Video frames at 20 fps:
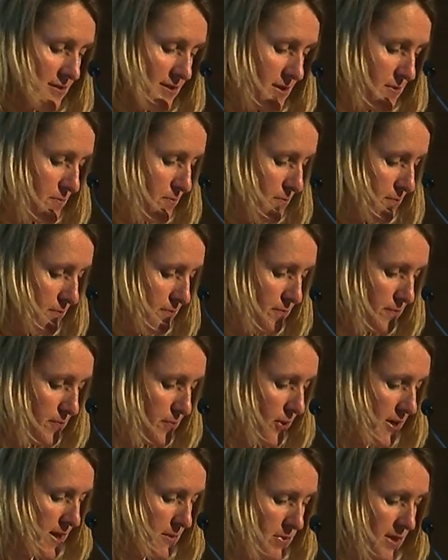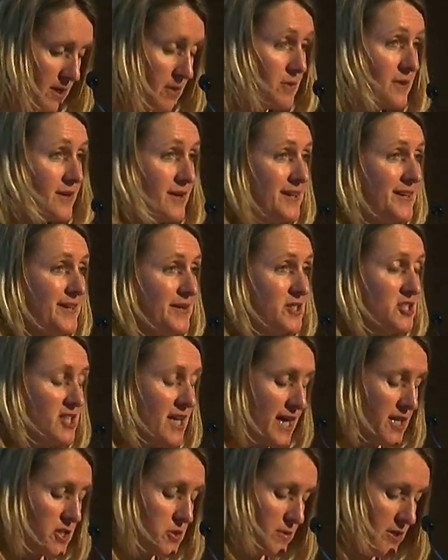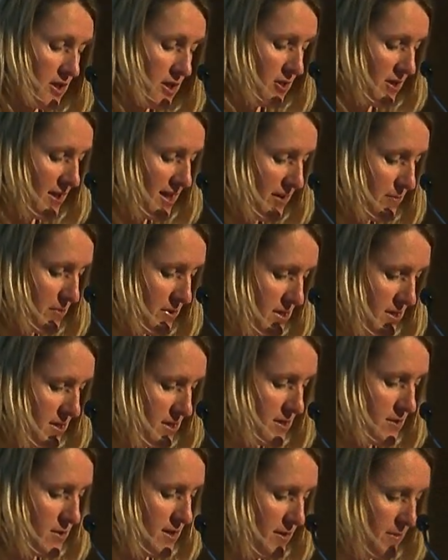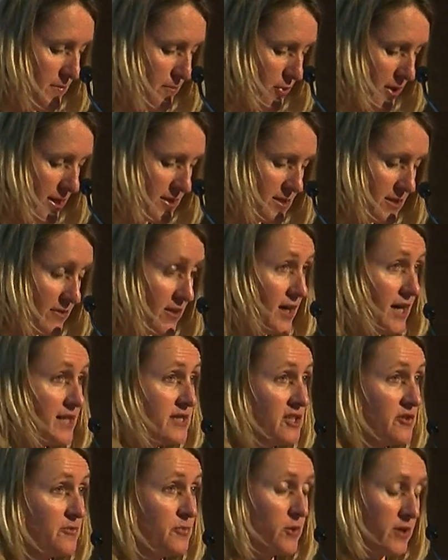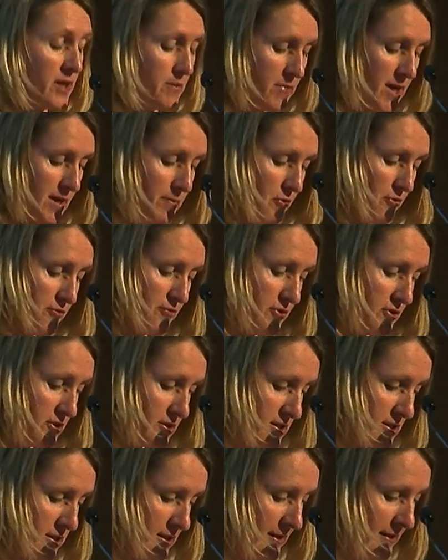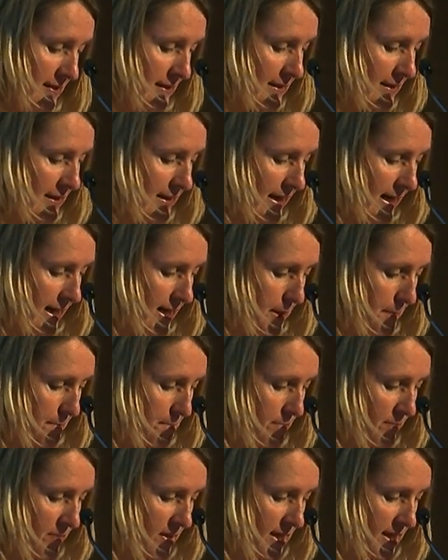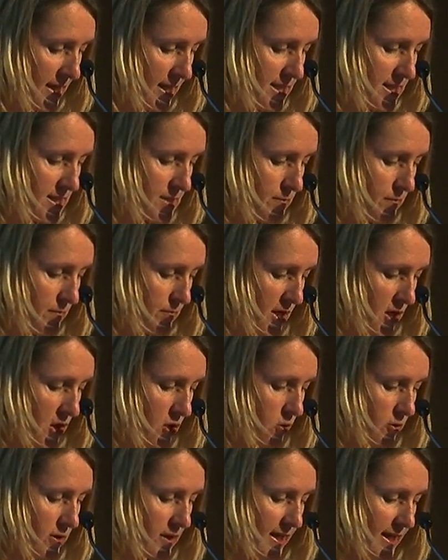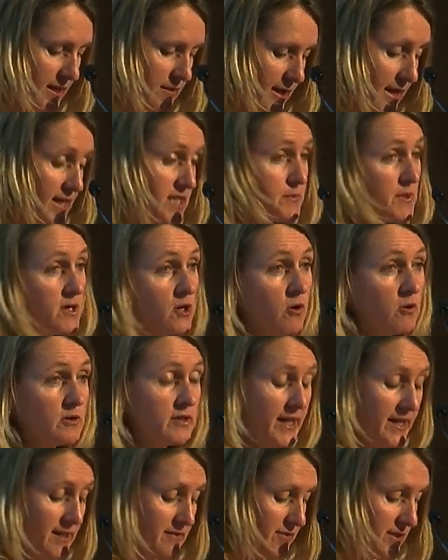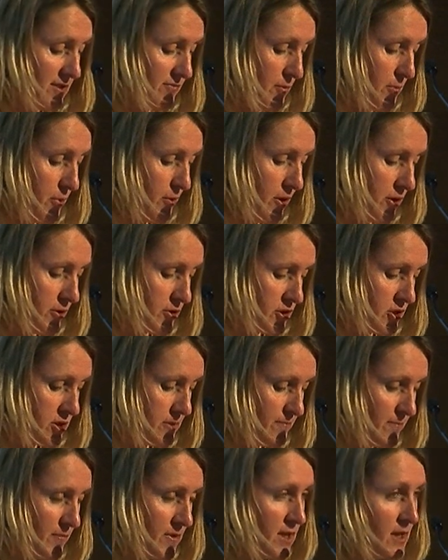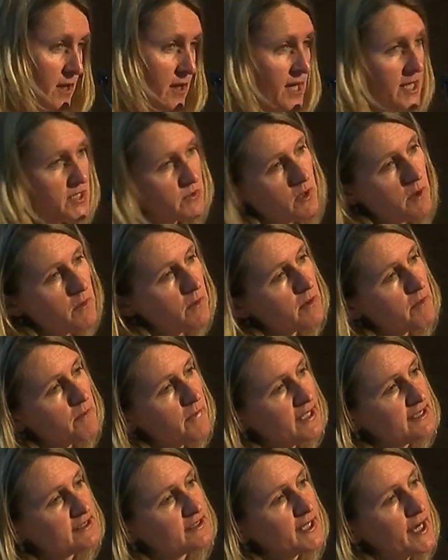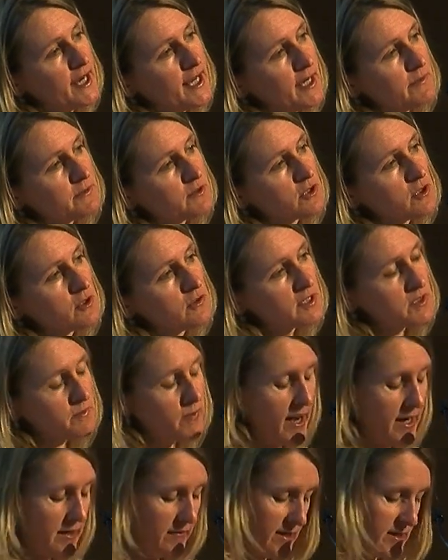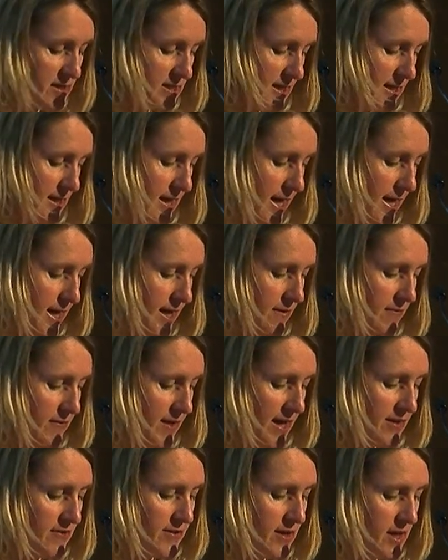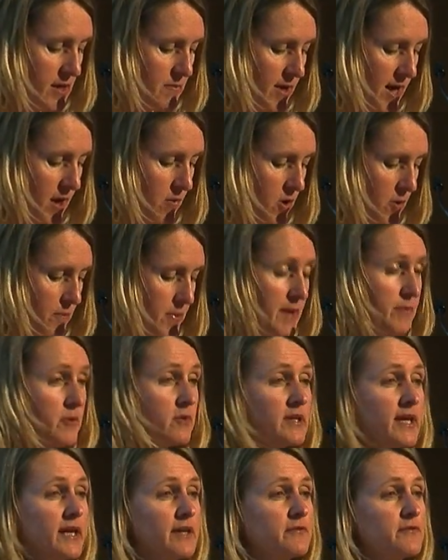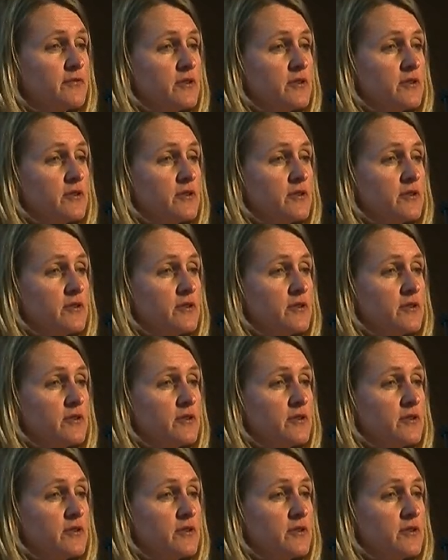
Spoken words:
It's pretty big change when governments just embracing the idea of putting people first. Is being called it's been called an innovative approach. It's what many startups do as part of their DNA. They think about what people need